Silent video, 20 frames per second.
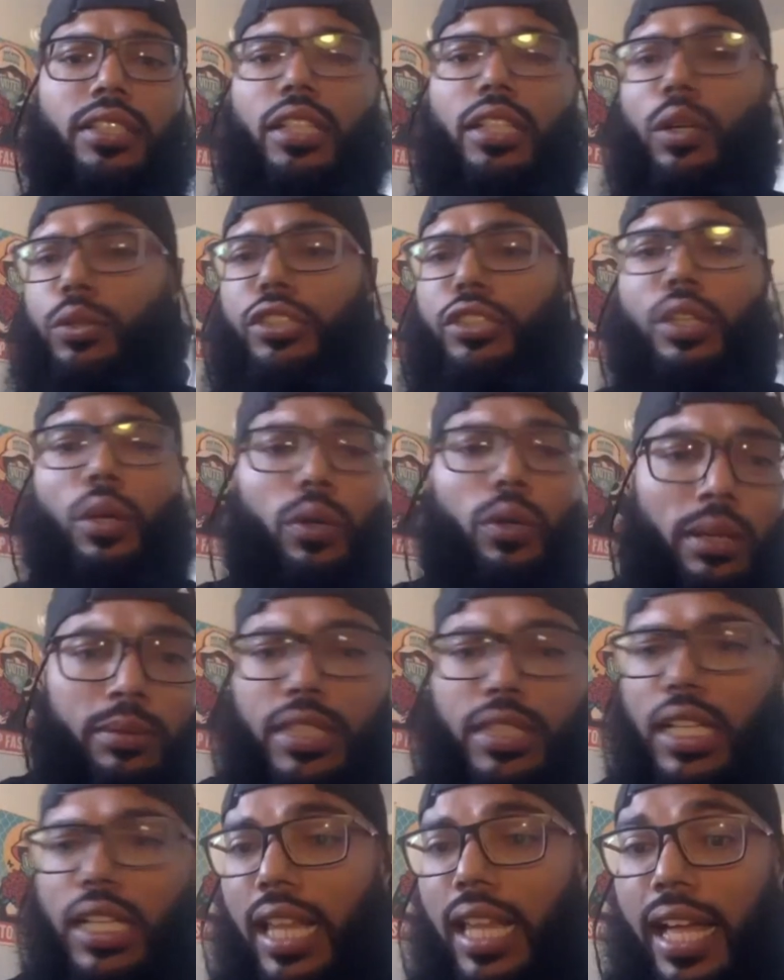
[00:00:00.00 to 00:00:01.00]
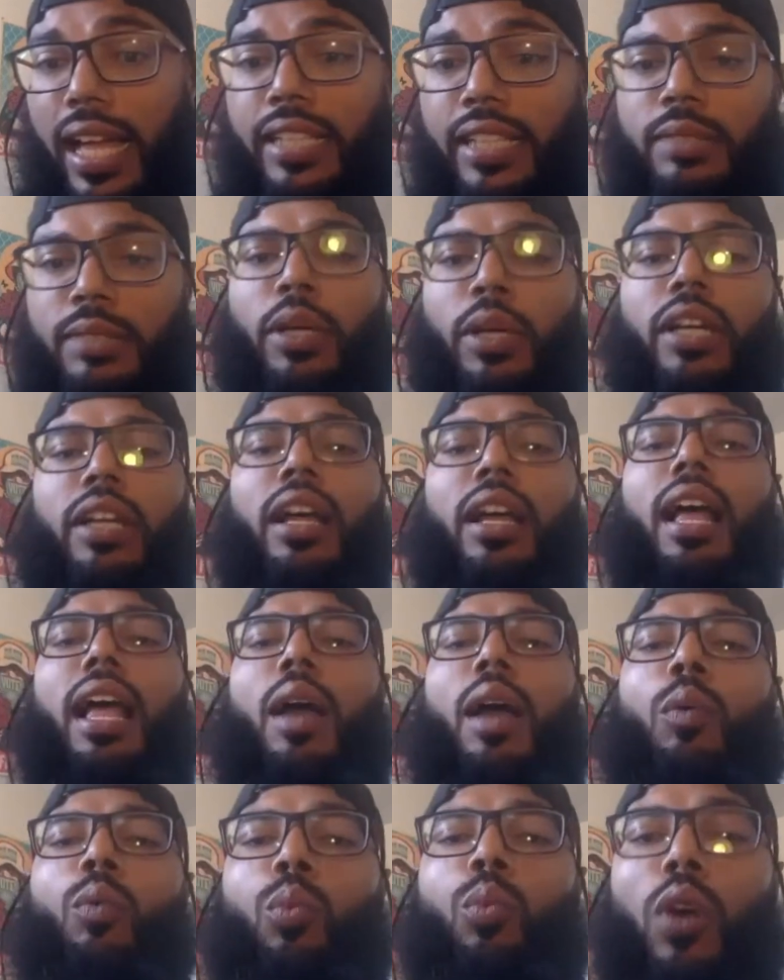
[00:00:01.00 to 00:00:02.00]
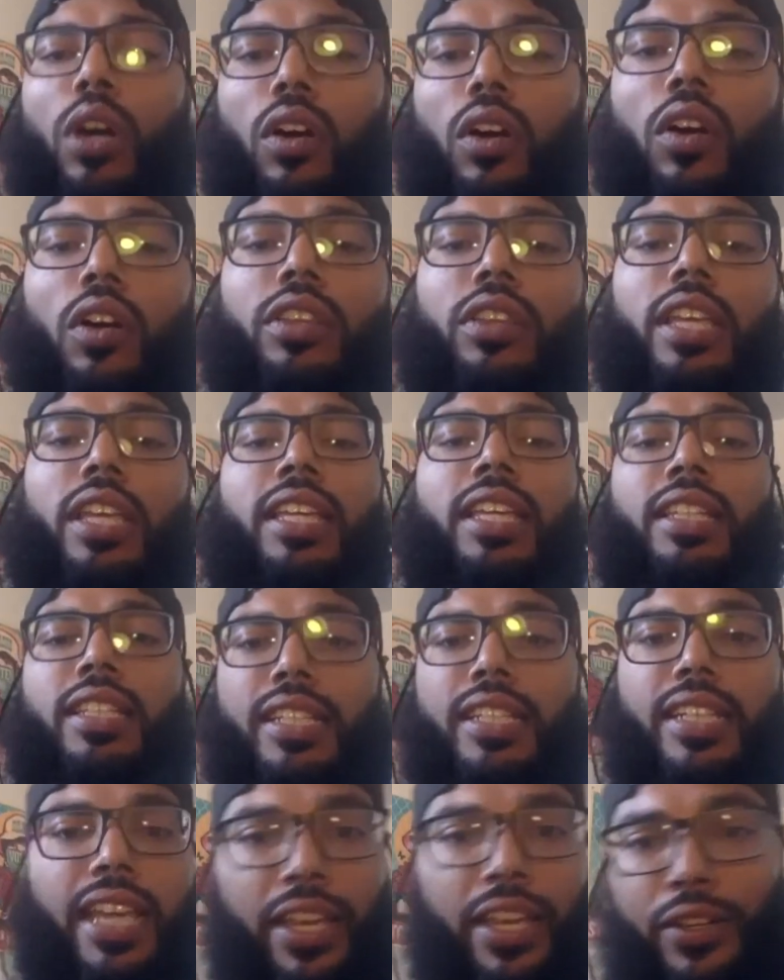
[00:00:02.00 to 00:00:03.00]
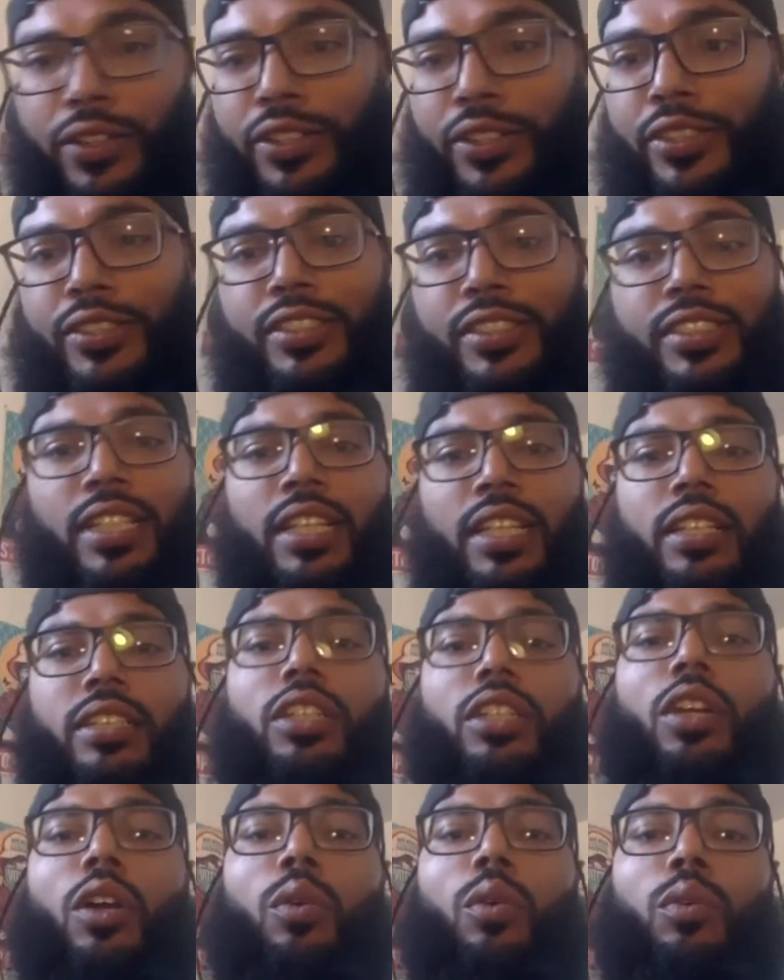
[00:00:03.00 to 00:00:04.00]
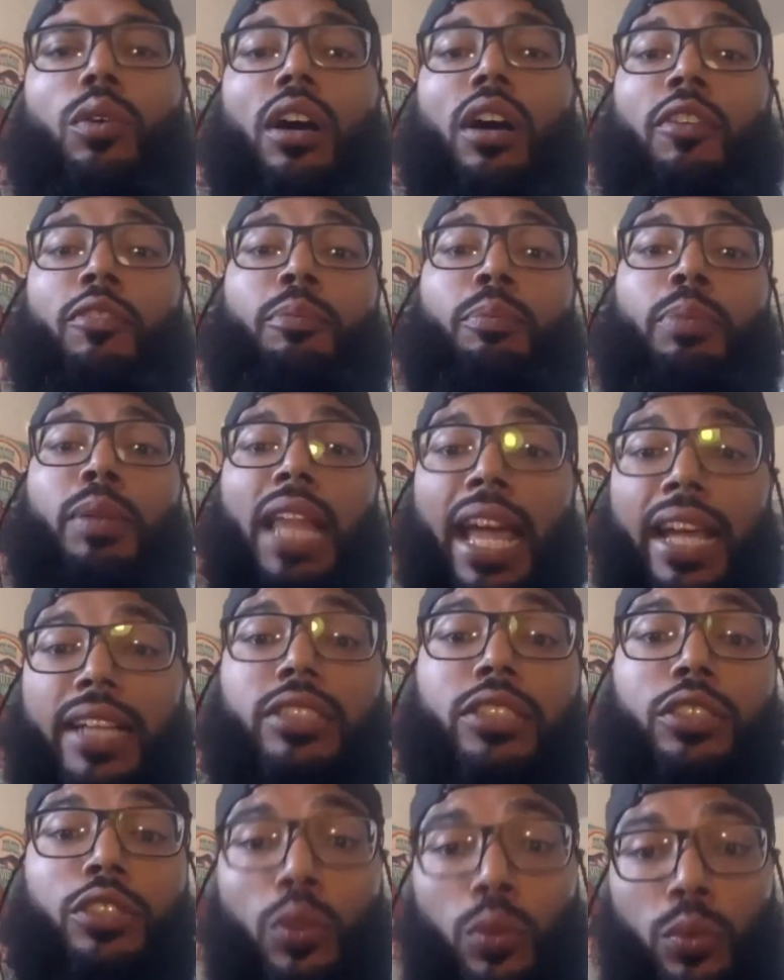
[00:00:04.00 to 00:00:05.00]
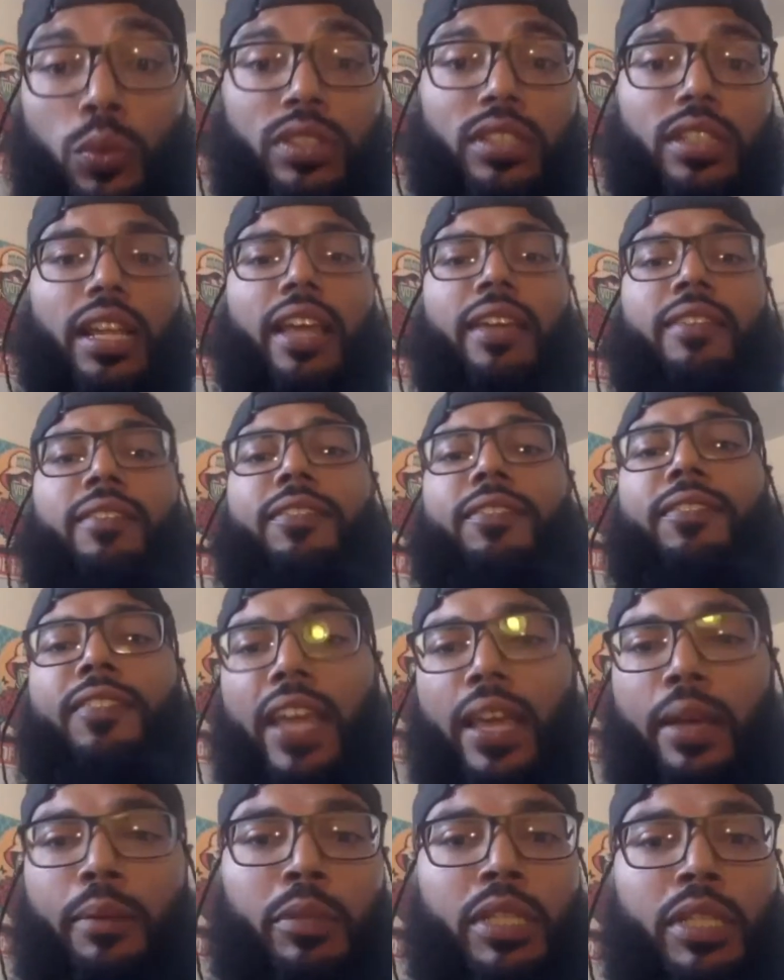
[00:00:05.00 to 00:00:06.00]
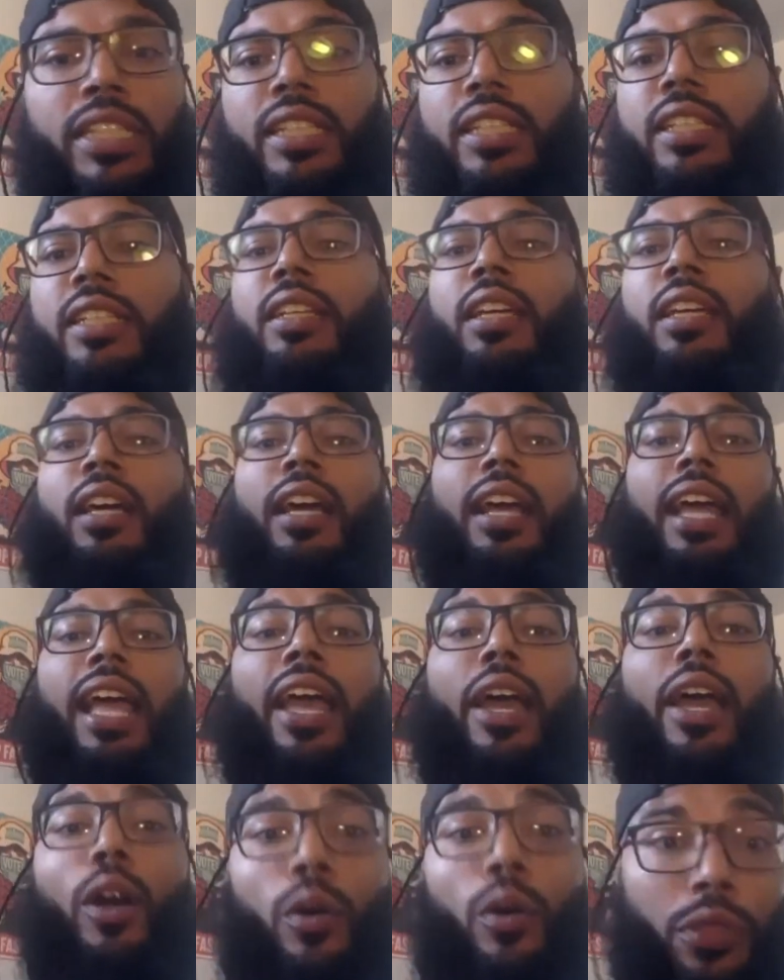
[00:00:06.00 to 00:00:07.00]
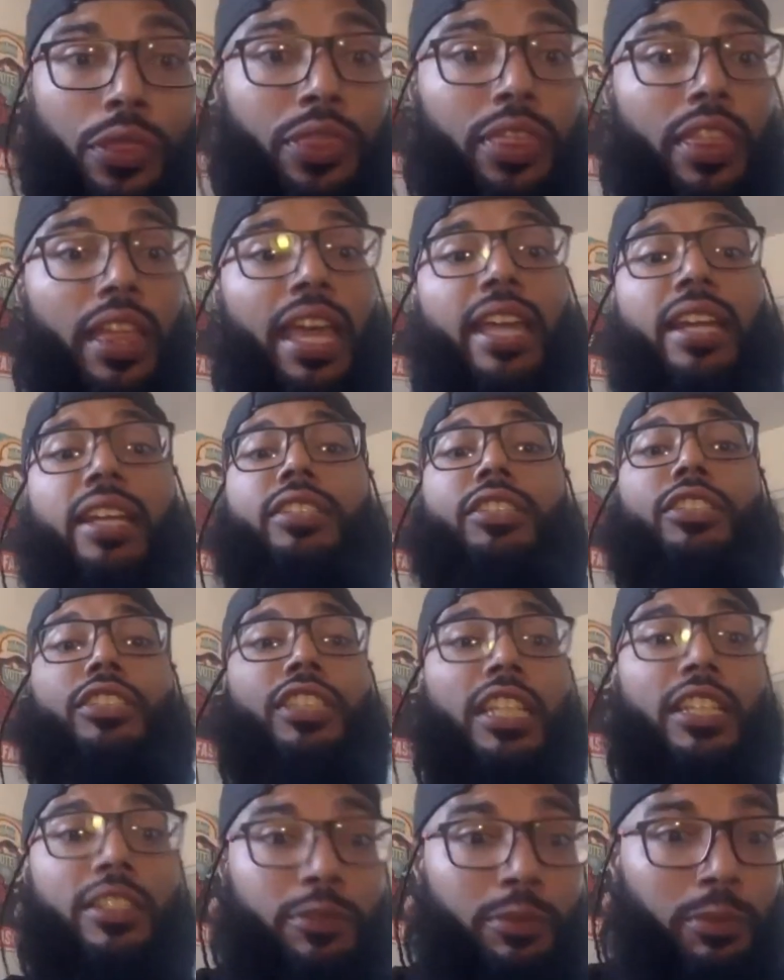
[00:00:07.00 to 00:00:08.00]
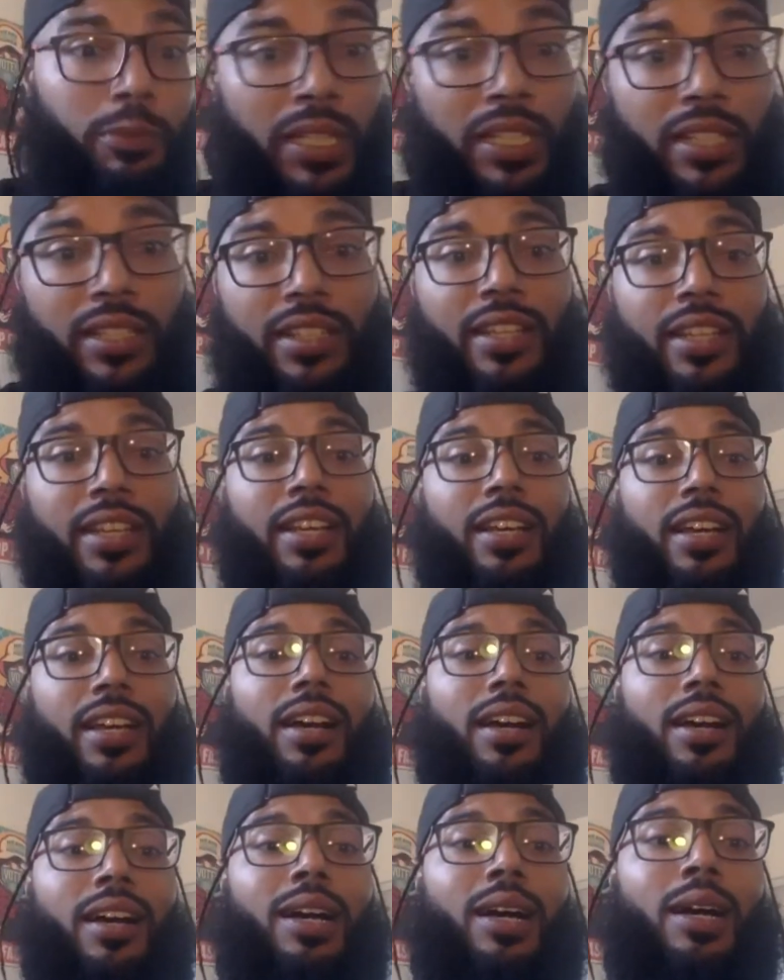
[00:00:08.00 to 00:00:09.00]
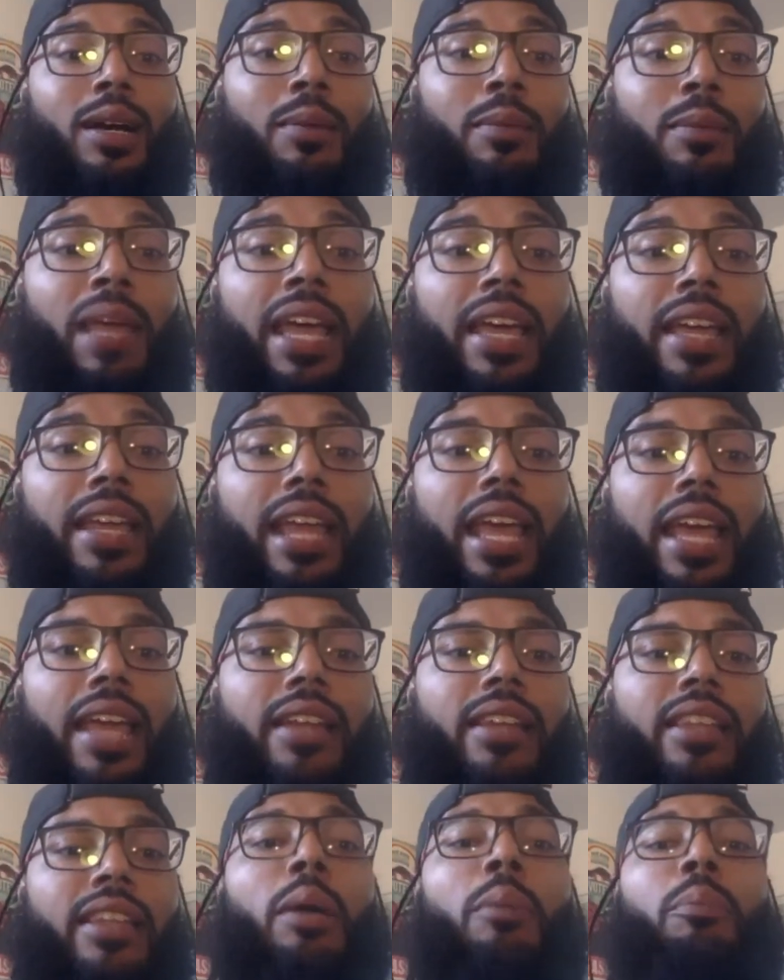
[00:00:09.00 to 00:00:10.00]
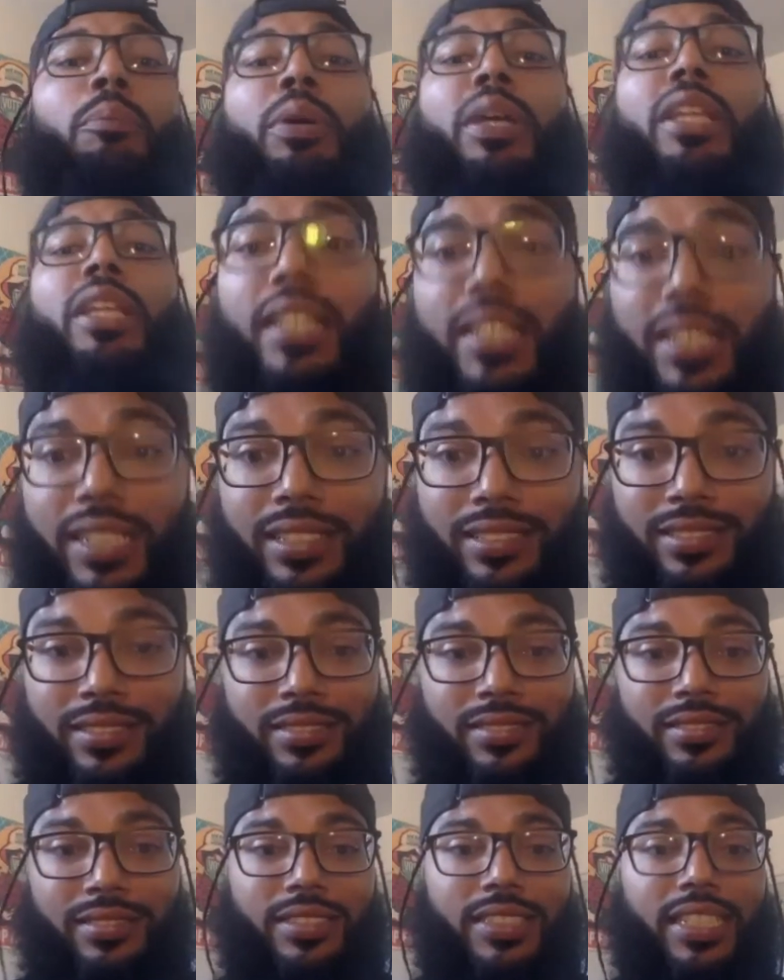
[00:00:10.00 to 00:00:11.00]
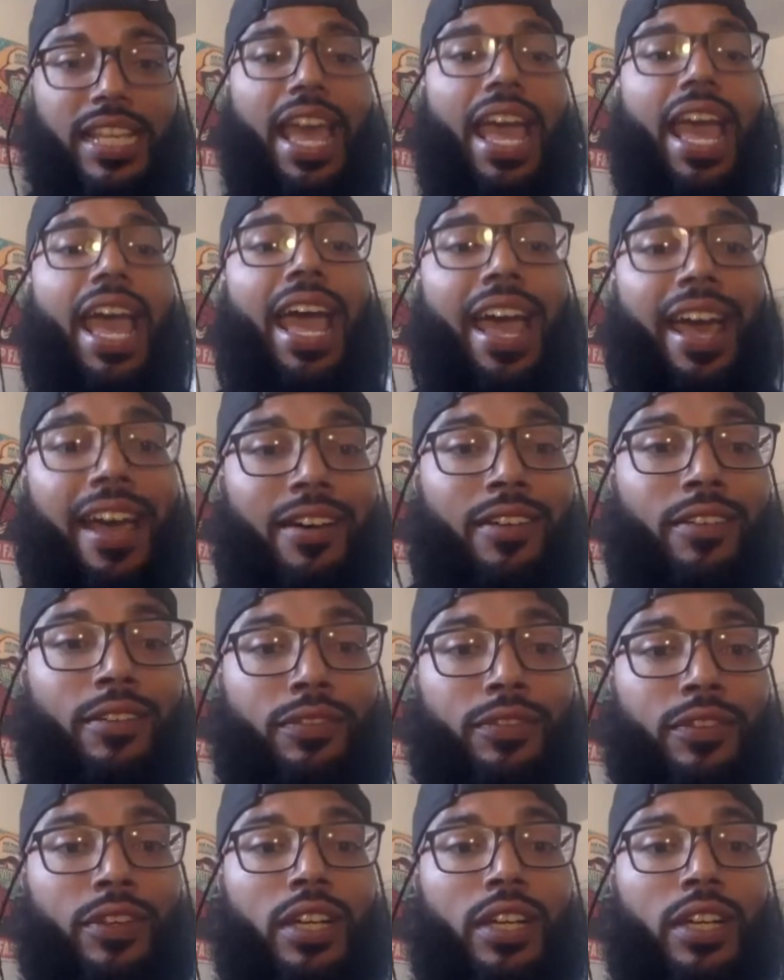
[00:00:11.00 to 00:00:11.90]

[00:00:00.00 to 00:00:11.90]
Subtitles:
showing up to class, but what are the indicators of Black student and family health and achievement, and the ability to have